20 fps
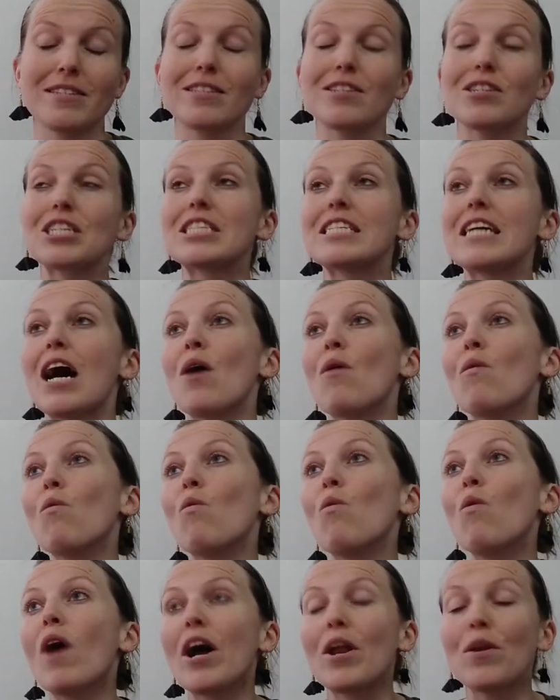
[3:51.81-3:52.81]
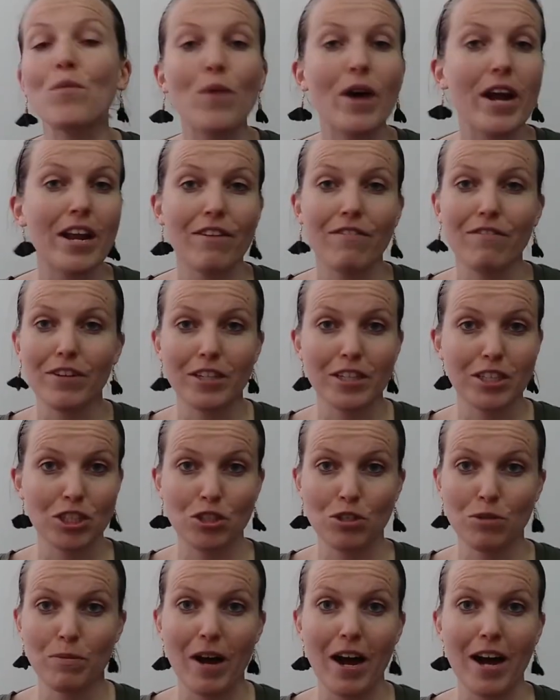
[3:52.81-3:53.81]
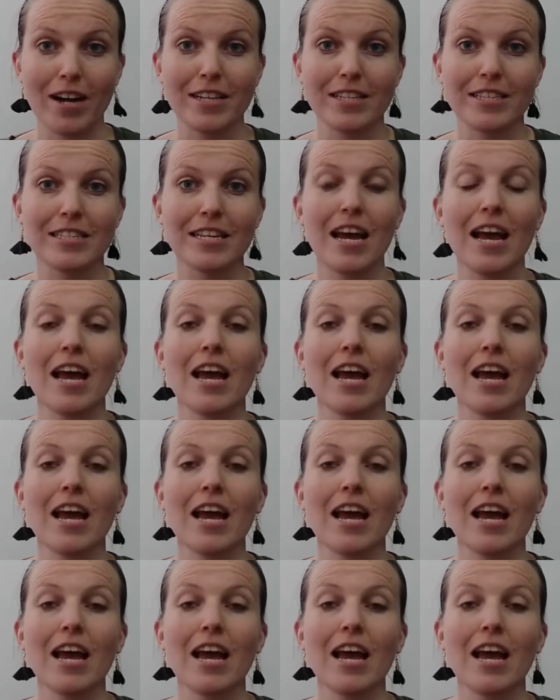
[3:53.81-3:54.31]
There's not one way to fill a shoebox.